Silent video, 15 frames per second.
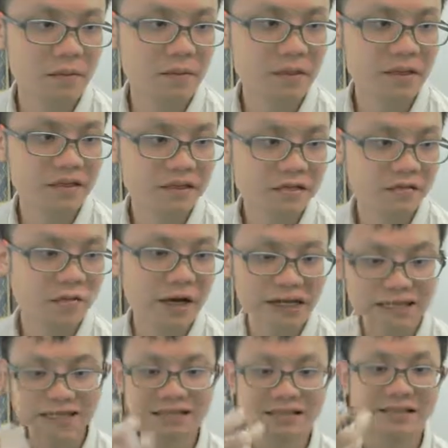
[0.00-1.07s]
Means
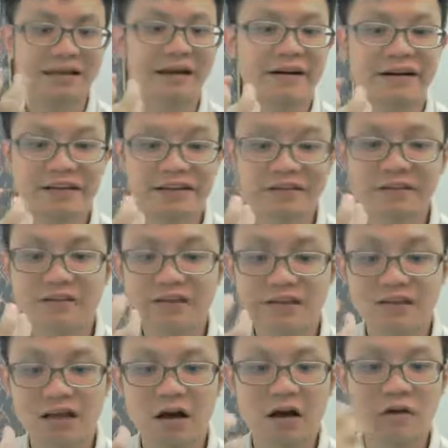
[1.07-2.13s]
what is the
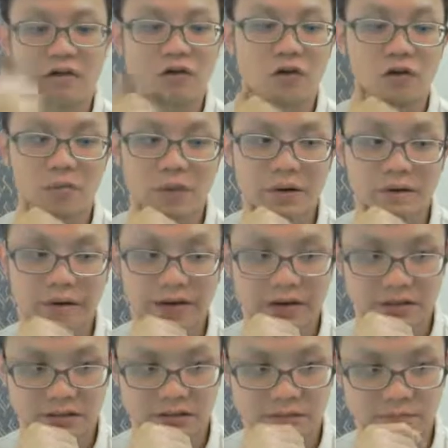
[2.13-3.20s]
characteristic of noble
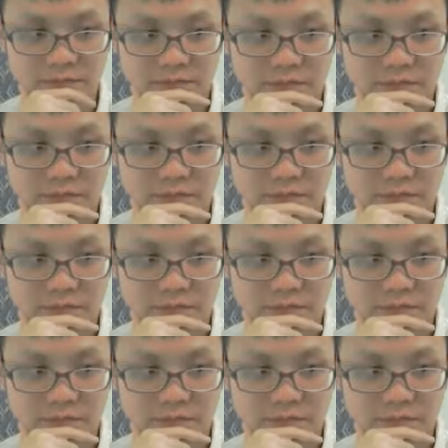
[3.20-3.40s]
gas?